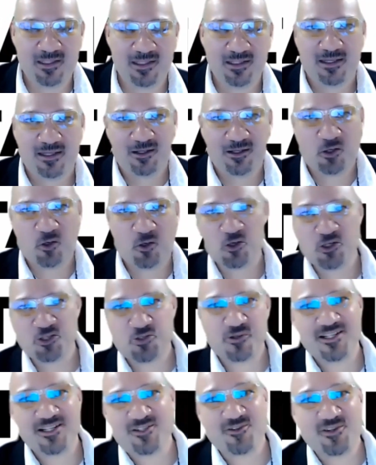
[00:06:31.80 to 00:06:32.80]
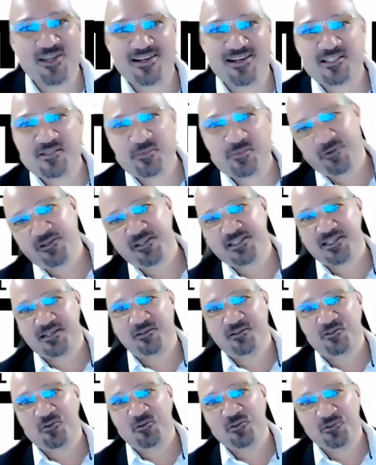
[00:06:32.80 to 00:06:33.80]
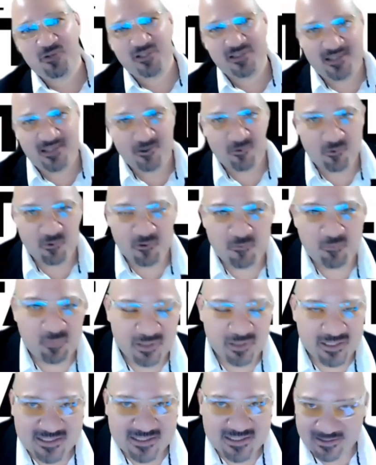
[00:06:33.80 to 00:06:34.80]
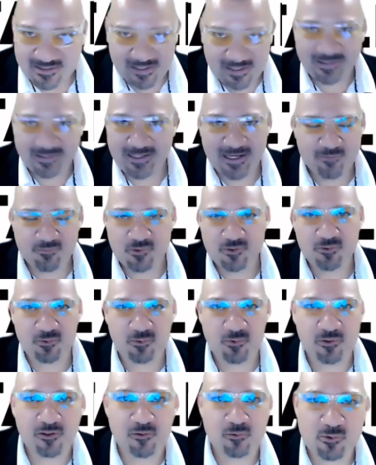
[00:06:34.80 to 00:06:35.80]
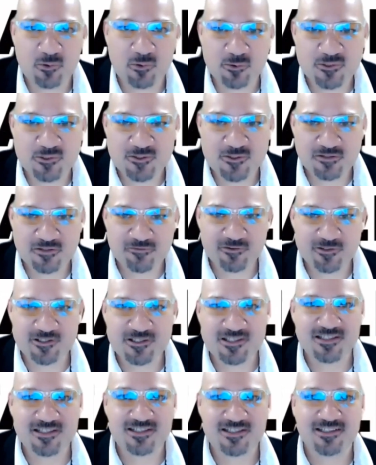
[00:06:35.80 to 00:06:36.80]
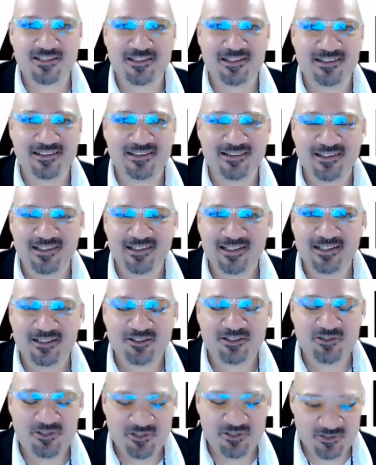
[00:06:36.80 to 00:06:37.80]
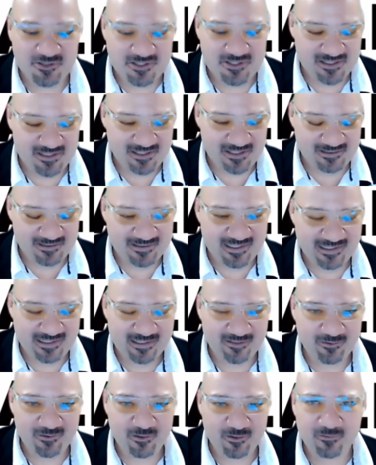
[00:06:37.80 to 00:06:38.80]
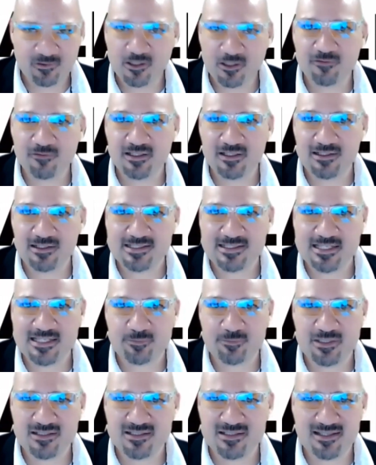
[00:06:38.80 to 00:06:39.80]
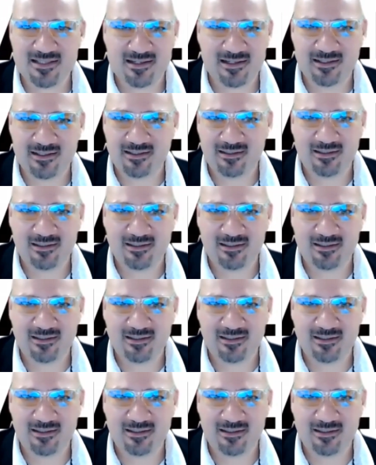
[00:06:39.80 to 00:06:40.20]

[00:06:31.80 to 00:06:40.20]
contrary to that experience I told you at that workplace, then I came to Royal Roads University, and just the level of love and acceptance that I